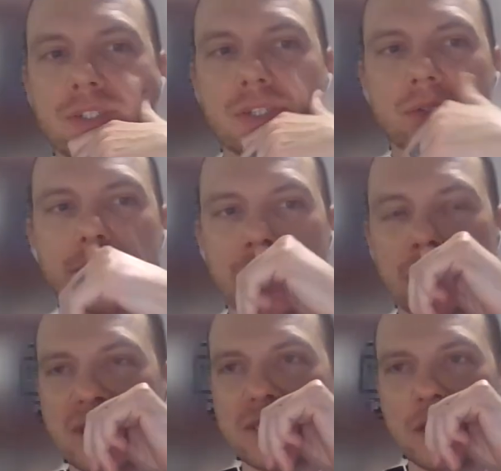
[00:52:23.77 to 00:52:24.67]
SQL
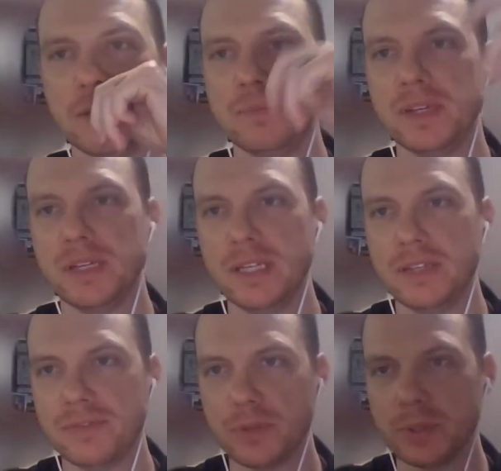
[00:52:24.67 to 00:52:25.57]
Database the ability
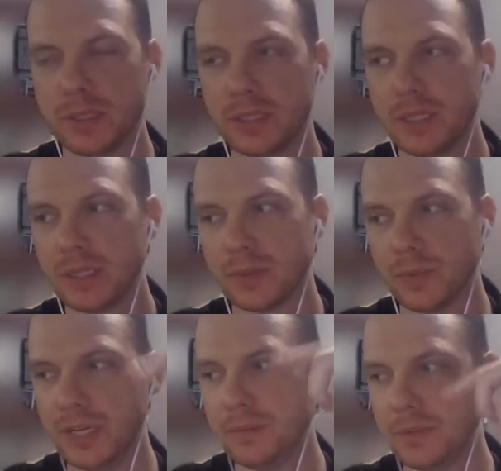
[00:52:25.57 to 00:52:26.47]
for
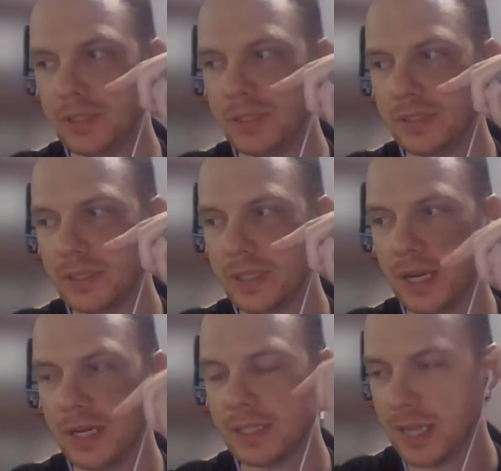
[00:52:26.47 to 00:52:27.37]
readable
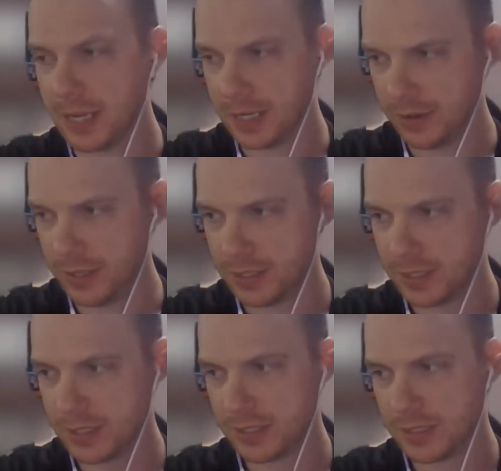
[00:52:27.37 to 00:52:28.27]
secondaries
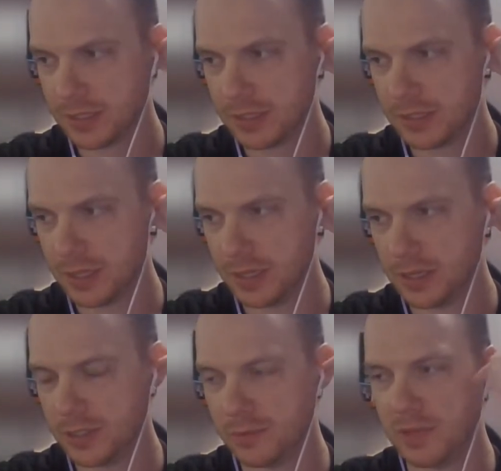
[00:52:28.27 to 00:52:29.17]

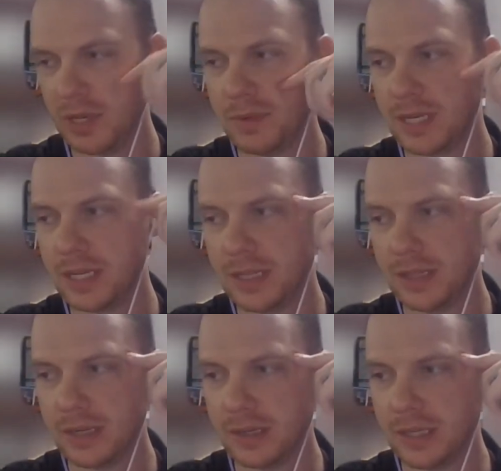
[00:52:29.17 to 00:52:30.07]
to be able to get in
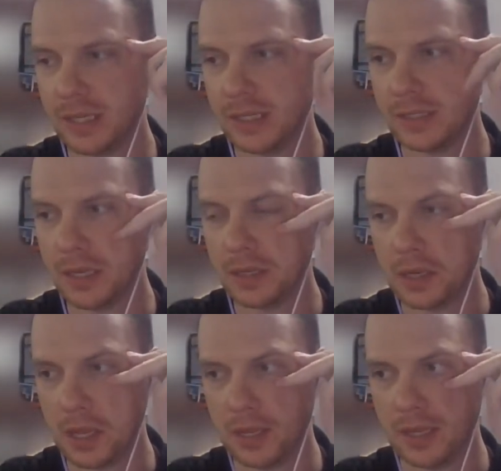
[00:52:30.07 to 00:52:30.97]
there, and
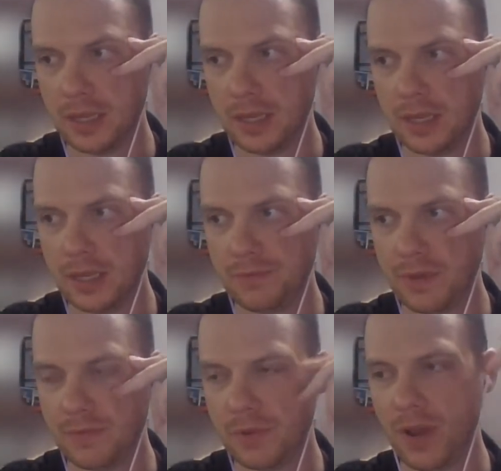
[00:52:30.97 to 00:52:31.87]

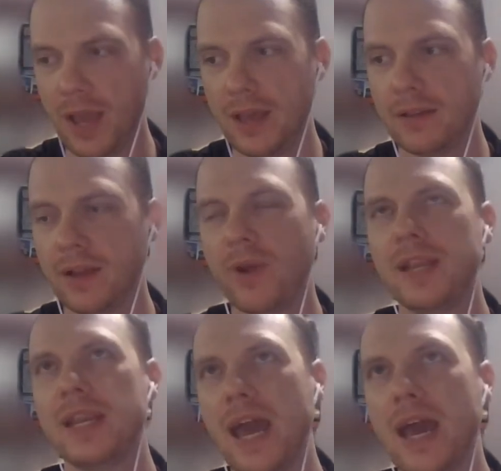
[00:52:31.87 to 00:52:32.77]
if you like right
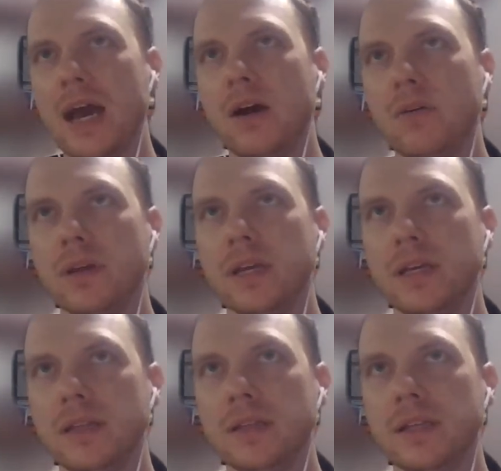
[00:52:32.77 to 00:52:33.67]
now
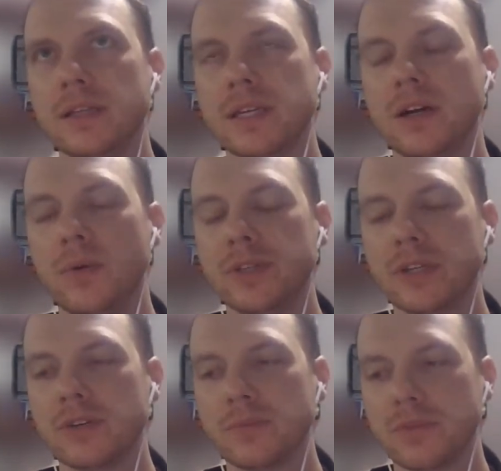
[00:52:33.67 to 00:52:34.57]
in, let's say, an always
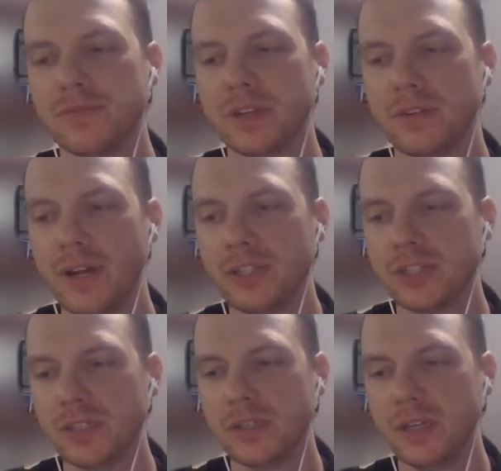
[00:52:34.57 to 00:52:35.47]
on group
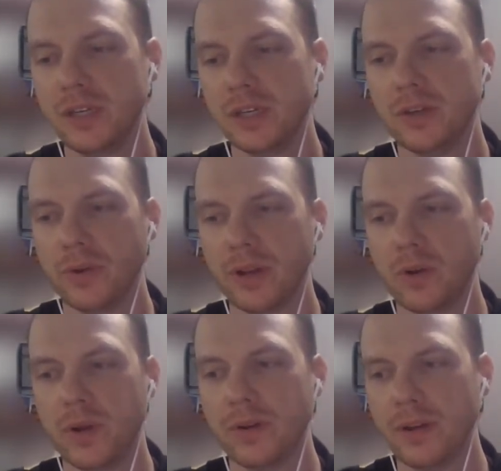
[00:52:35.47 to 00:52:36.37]
configuration, you run a
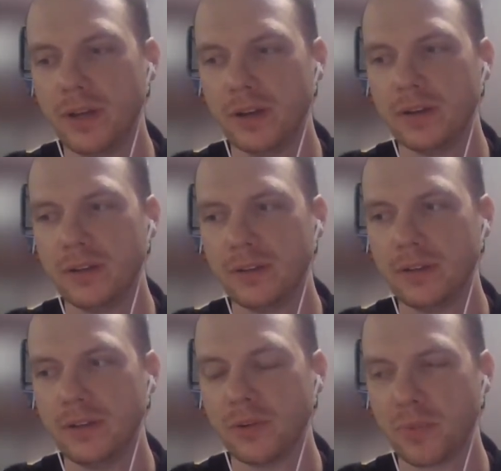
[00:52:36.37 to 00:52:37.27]
query on
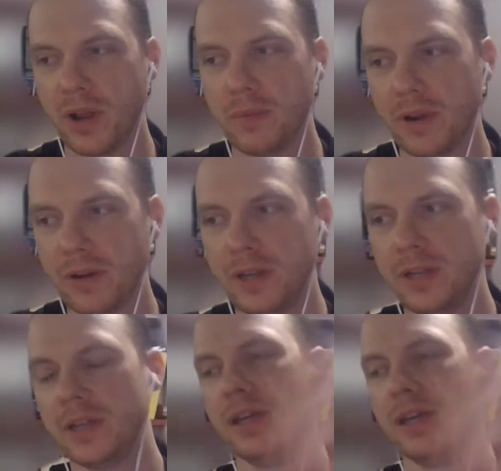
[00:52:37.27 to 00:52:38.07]
your primary,